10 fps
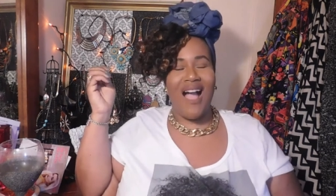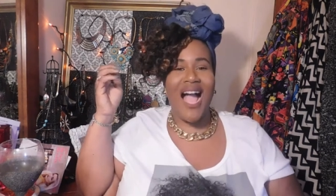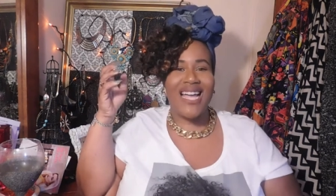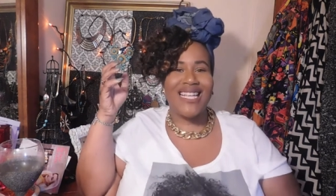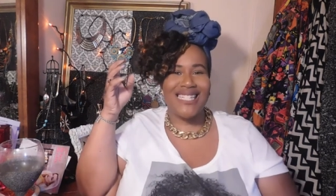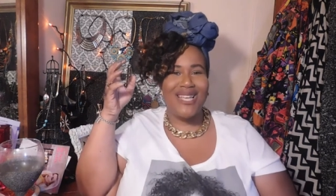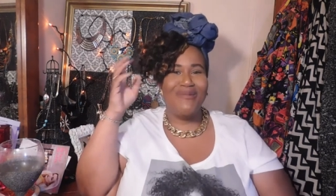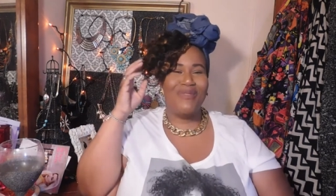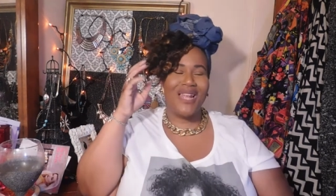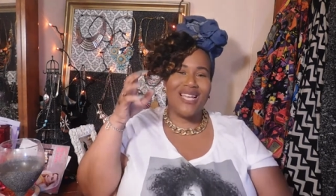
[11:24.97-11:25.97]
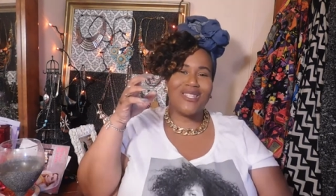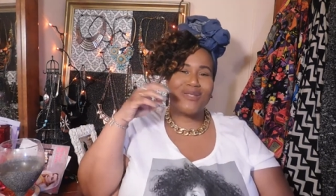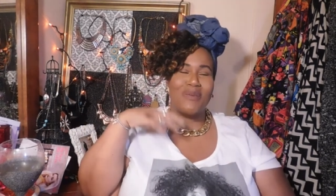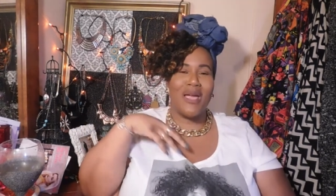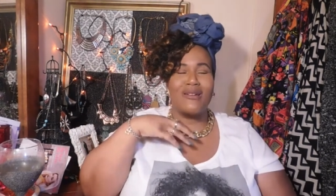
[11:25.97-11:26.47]
I can see blazers
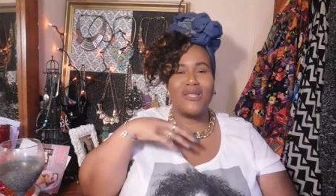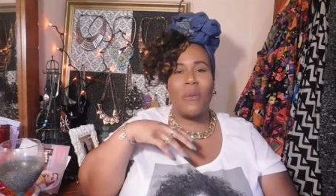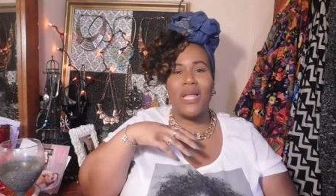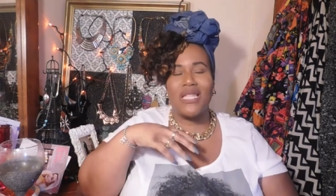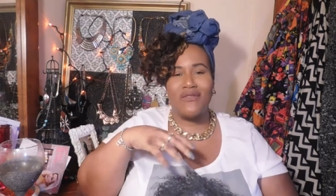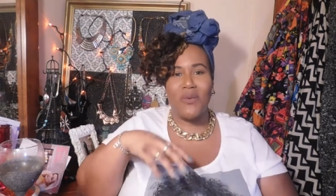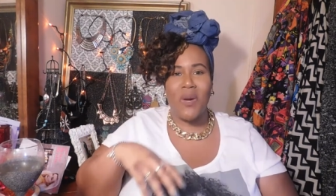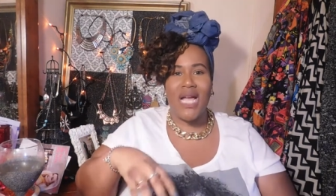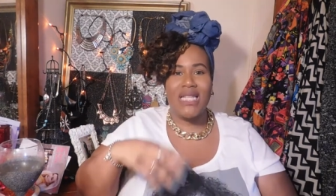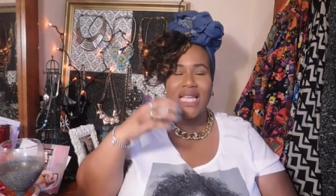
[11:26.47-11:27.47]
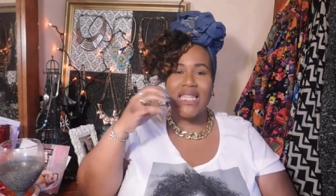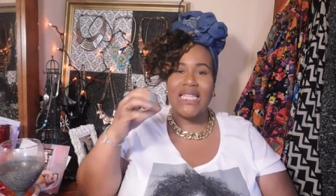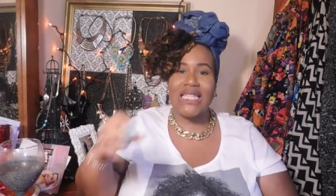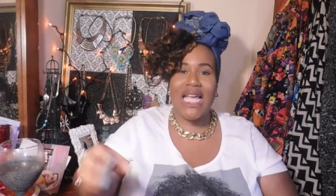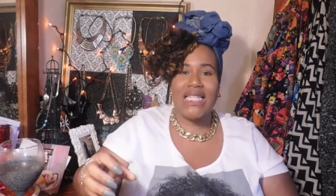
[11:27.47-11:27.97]
paired so many different ways in the
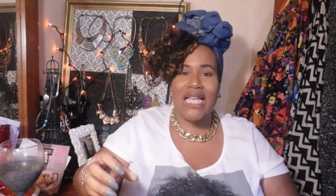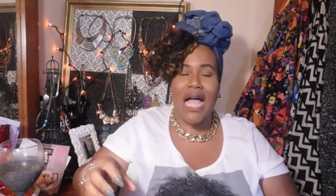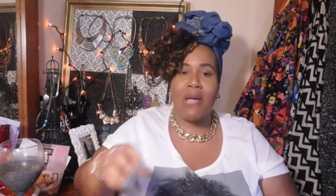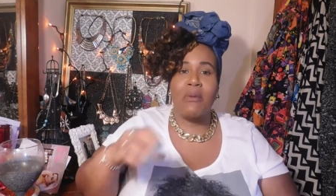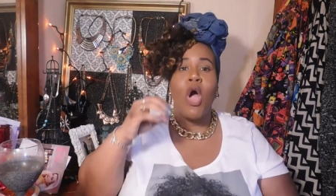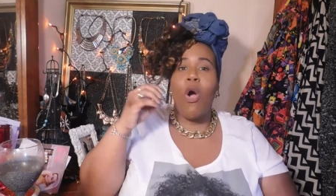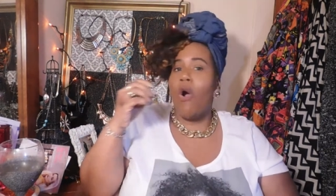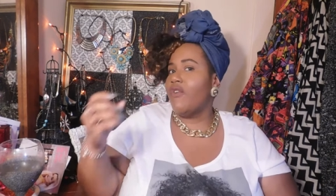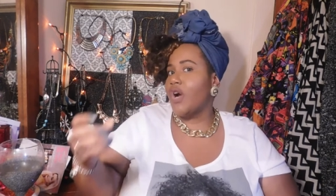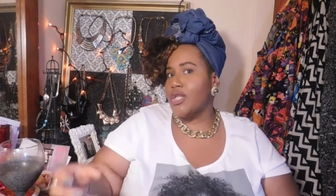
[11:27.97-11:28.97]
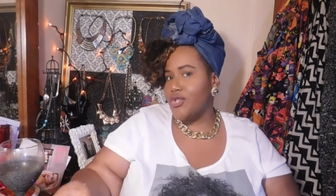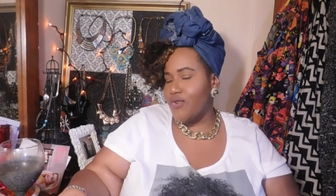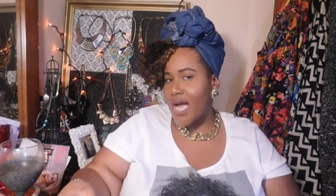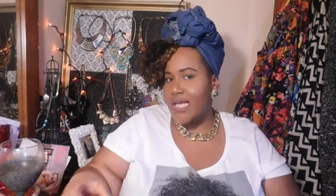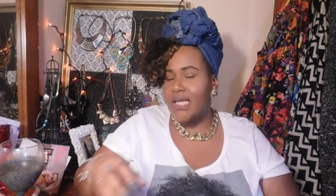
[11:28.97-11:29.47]
daytime over a
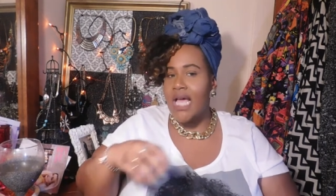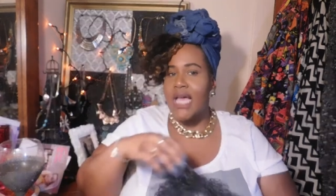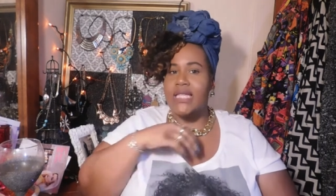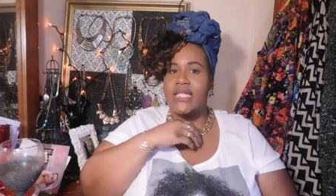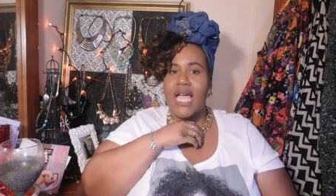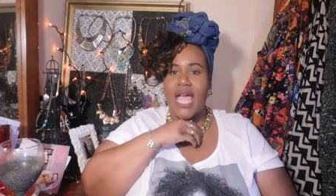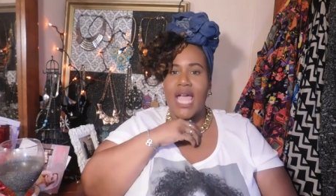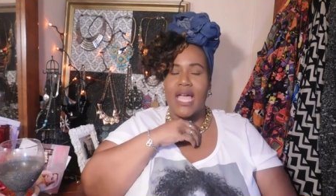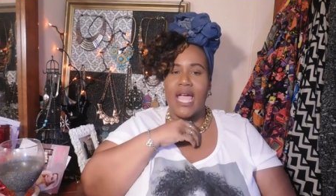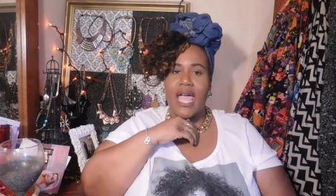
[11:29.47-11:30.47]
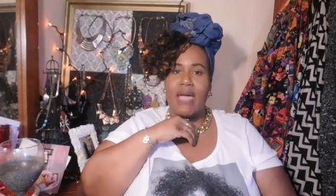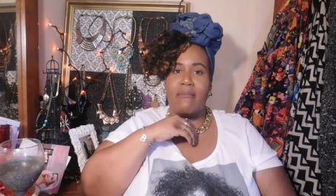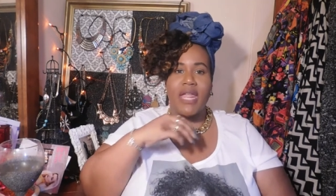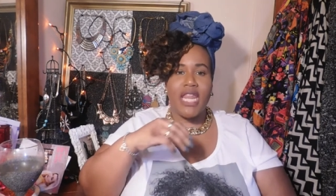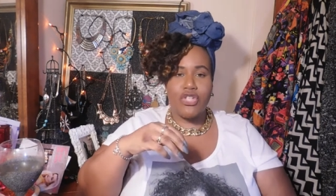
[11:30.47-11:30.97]
dress, say a
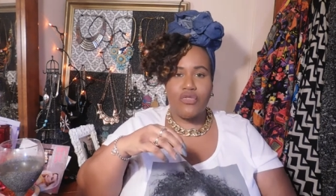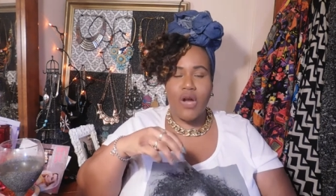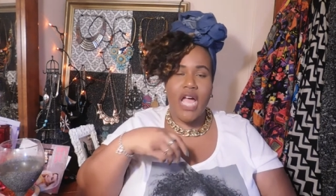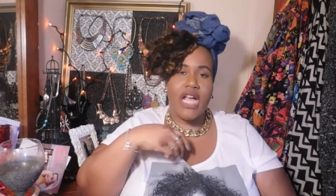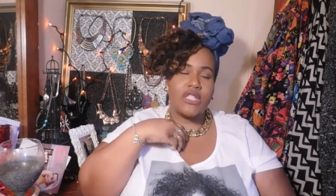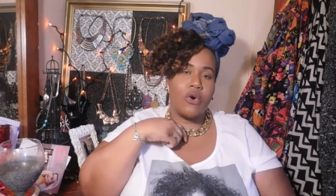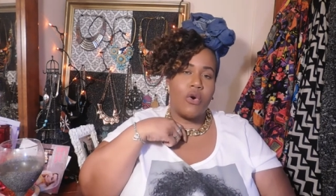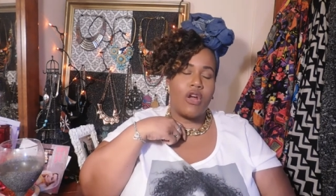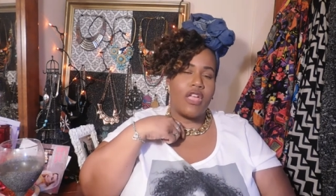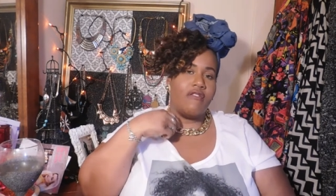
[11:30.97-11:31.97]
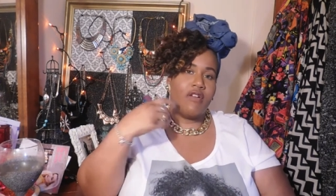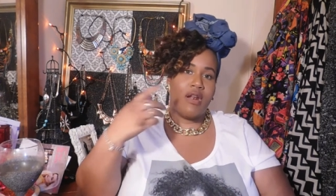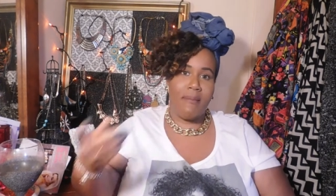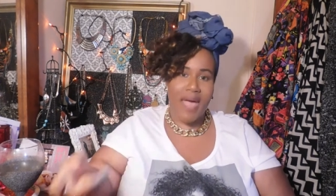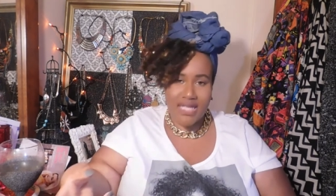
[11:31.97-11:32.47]
midi dress or even
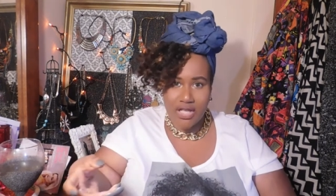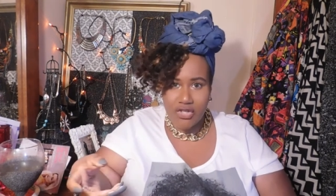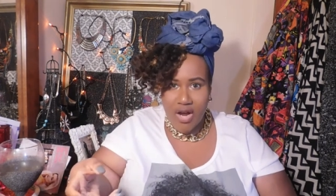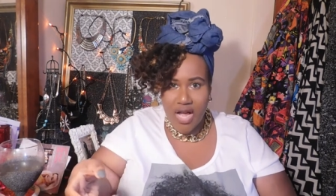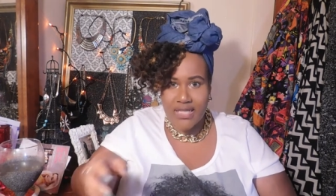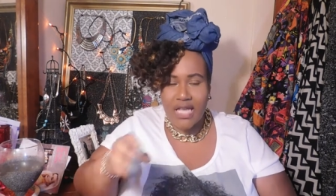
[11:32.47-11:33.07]
a maxi dress